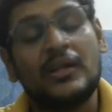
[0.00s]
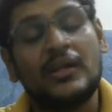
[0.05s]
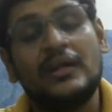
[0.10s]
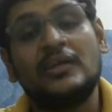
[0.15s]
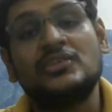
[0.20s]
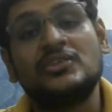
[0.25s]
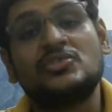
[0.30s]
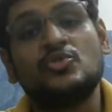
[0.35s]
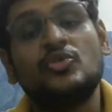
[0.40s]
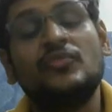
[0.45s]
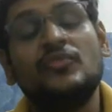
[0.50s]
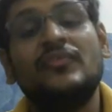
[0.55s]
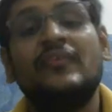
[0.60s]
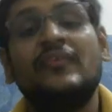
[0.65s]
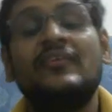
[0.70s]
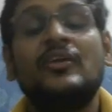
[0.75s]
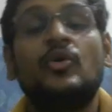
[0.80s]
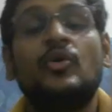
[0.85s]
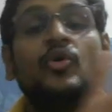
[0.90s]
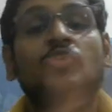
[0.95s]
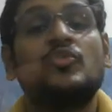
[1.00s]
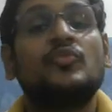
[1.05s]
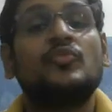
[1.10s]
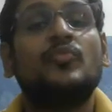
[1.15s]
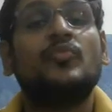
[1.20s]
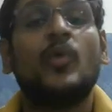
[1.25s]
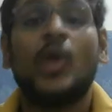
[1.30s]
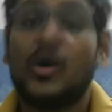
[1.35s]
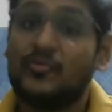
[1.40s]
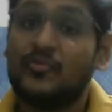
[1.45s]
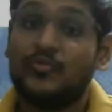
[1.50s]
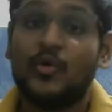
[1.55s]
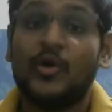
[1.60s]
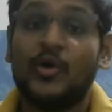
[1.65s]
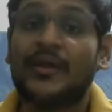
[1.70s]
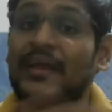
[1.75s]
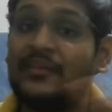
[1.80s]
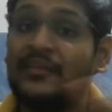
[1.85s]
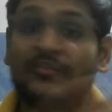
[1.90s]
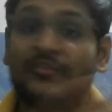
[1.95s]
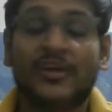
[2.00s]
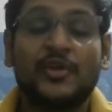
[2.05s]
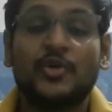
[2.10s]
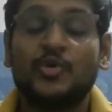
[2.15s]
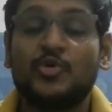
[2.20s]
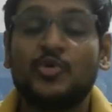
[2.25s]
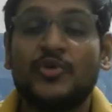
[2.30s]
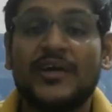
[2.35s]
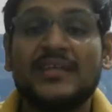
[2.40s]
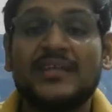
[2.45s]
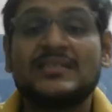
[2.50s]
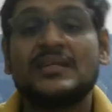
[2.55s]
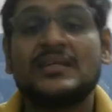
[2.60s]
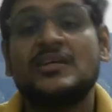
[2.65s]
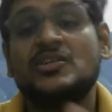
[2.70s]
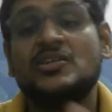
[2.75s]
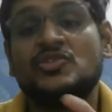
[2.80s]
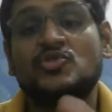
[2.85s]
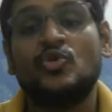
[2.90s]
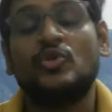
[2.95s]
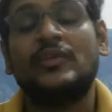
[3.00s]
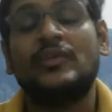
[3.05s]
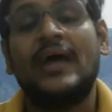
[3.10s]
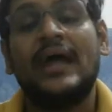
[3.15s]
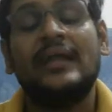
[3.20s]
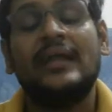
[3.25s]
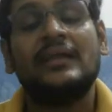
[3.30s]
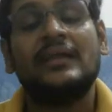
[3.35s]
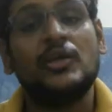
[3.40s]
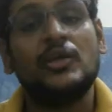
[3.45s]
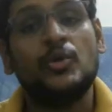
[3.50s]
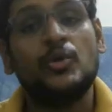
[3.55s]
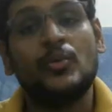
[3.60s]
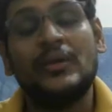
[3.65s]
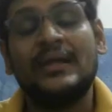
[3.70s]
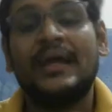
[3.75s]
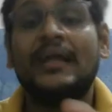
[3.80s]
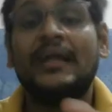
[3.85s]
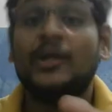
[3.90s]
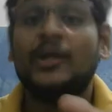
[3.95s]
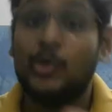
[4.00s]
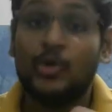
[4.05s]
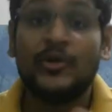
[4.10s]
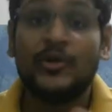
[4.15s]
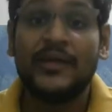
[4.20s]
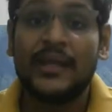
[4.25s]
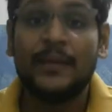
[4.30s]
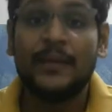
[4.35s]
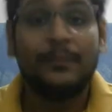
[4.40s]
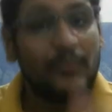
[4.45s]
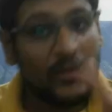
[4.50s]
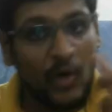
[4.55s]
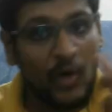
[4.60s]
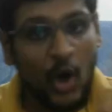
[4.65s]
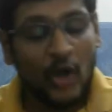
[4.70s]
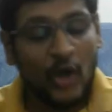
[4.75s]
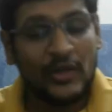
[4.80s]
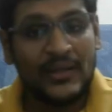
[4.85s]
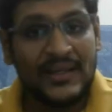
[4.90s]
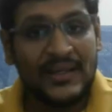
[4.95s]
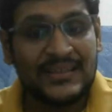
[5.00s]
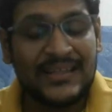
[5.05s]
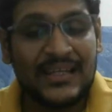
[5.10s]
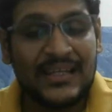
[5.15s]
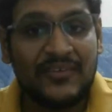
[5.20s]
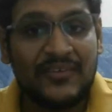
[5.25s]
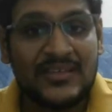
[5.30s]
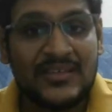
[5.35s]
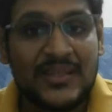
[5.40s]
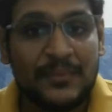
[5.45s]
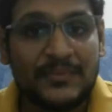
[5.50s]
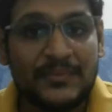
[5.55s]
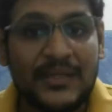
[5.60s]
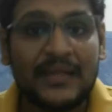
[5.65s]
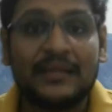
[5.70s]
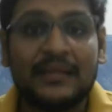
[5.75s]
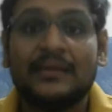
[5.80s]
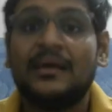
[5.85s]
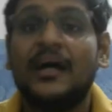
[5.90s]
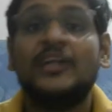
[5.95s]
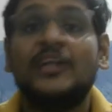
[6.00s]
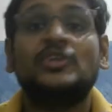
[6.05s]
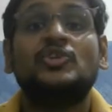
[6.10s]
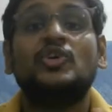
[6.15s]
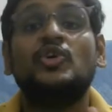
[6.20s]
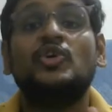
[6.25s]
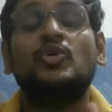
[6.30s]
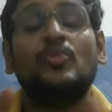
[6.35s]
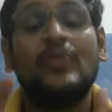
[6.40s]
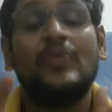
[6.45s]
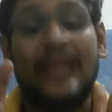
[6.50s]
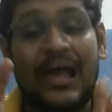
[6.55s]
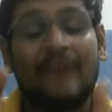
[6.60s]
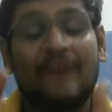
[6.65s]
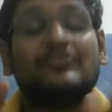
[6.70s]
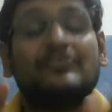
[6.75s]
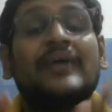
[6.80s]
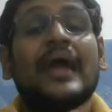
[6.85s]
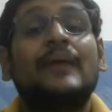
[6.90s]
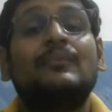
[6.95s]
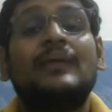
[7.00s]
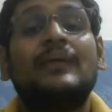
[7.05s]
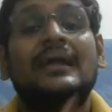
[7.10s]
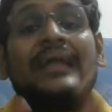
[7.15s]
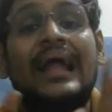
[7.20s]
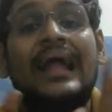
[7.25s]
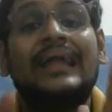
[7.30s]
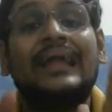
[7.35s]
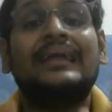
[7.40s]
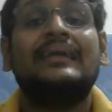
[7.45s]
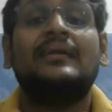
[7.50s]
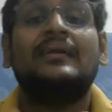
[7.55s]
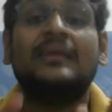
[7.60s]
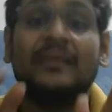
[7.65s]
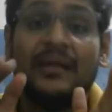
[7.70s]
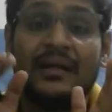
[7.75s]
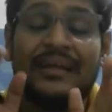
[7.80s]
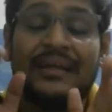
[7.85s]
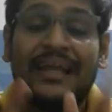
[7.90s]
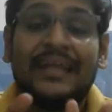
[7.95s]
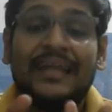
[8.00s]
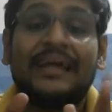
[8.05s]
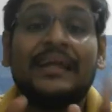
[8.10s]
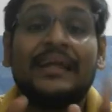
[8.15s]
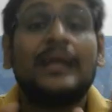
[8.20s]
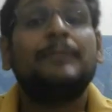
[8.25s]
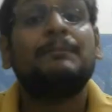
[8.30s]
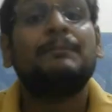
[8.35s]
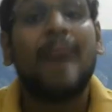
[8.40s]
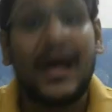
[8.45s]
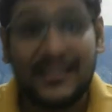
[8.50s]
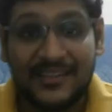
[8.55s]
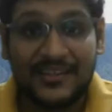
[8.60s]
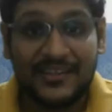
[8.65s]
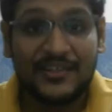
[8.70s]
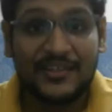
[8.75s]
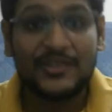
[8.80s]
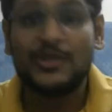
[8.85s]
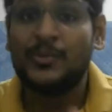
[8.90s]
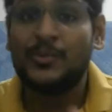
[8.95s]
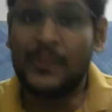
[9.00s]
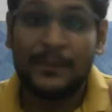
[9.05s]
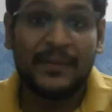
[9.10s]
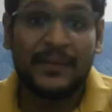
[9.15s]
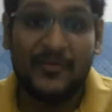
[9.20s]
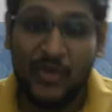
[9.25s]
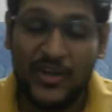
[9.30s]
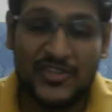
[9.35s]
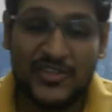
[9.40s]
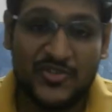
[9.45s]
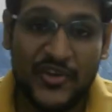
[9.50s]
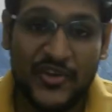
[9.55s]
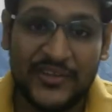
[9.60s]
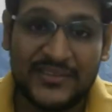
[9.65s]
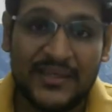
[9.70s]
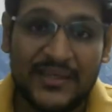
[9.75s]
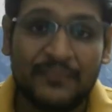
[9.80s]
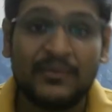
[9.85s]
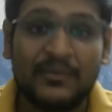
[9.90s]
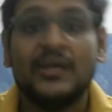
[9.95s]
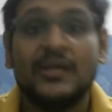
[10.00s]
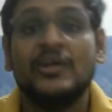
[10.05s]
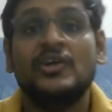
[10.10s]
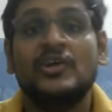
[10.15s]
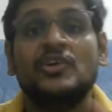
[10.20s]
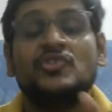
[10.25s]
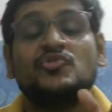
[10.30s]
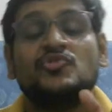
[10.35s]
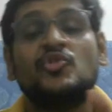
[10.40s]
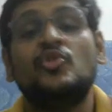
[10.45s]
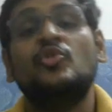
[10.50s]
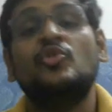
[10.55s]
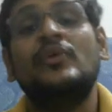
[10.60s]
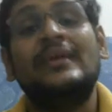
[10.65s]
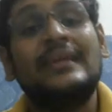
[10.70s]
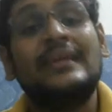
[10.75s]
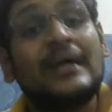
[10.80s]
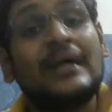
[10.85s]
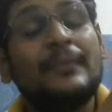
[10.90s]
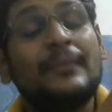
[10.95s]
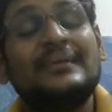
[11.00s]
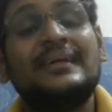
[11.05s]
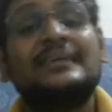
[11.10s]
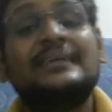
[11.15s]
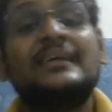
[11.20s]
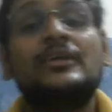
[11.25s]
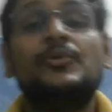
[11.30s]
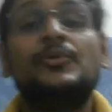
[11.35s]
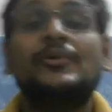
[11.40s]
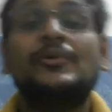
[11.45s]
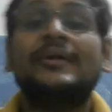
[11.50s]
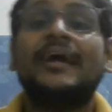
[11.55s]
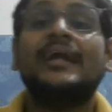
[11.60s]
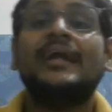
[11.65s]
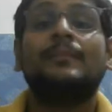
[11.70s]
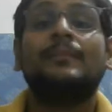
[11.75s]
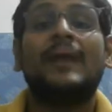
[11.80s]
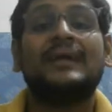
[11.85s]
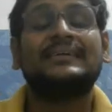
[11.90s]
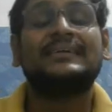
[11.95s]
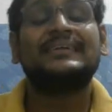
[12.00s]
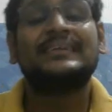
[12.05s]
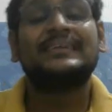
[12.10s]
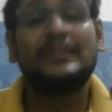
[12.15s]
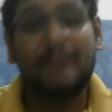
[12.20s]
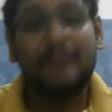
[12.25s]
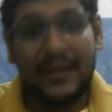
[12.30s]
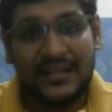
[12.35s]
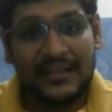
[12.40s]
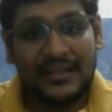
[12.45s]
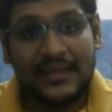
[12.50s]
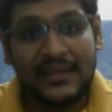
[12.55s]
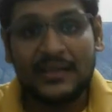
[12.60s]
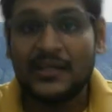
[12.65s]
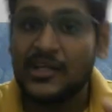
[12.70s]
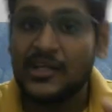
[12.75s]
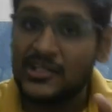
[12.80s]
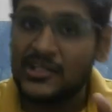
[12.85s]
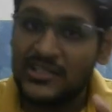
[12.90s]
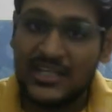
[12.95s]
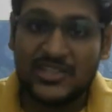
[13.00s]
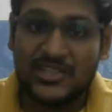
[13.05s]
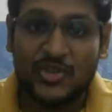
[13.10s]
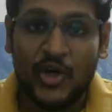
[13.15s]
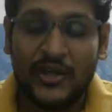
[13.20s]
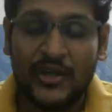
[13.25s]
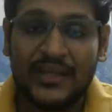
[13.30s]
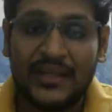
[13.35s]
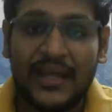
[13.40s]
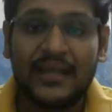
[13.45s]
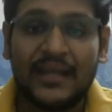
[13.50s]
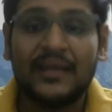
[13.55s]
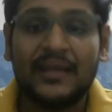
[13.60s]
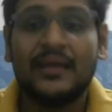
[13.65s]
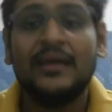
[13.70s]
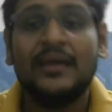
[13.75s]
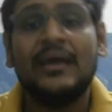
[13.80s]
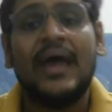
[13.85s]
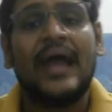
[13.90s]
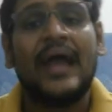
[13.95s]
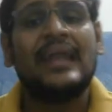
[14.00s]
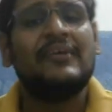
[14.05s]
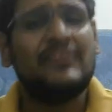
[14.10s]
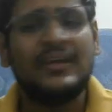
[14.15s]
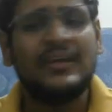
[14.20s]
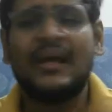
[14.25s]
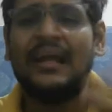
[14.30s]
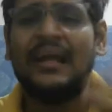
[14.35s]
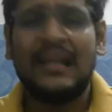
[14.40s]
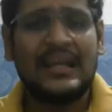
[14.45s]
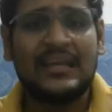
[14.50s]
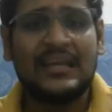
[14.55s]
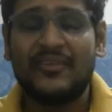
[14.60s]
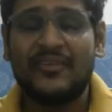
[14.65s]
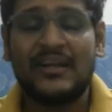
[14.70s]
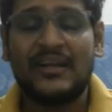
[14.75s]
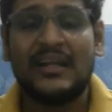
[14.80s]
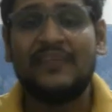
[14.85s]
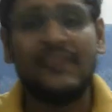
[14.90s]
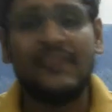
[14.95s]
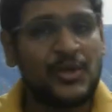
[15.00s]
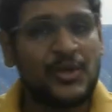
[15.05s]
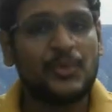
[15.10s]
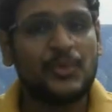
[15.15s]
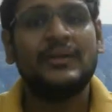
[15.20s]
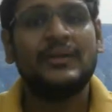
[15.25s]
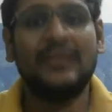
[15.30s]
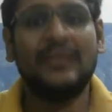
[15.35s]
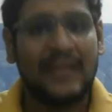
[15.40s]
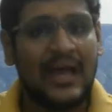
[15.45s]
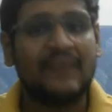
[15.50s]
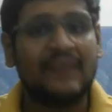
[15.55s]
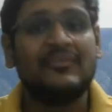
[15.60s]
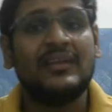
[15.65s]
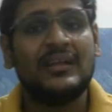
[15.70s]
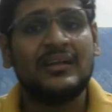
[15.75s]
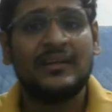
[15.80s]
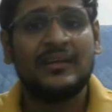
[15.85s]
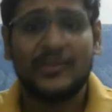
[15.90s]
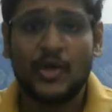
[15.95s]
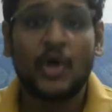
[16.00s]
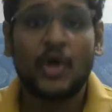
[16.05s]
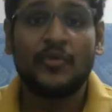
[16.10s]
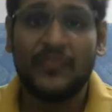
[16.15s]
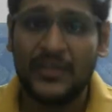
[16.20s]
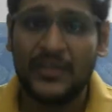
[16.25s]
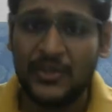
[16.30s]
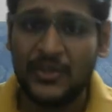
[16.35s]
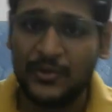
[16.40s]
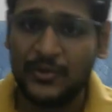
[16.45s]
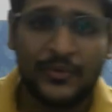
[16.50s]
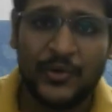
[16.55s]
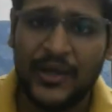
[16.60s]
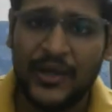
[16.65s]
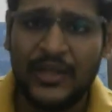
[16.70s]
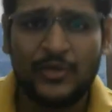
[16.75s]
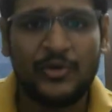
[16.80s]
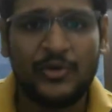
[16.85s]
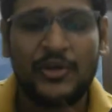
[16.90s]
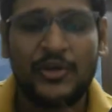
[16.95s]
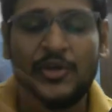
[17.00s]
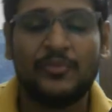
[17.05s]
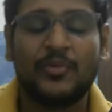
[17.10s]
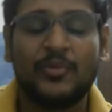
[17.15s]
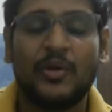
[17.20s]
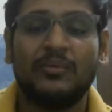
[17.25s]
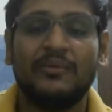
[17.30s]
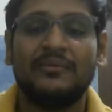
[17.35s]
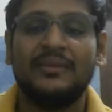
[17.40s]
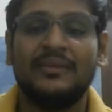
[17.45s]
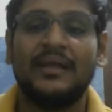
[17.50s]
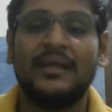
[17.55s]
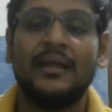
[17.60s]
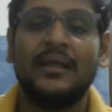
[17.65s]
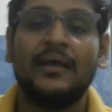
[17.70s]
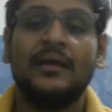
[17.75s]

Soon we will go to block 4 in 1 to 2 days, so that you will get good grip on each and every subject. Also, you will have timeline and dedicated path to prepare for ISRO exam. So in the comment section, you will get Master Success Pack link. Just join that, and every guideline definitely 1-to-1 I will talk with you, okay? No need to problem in that.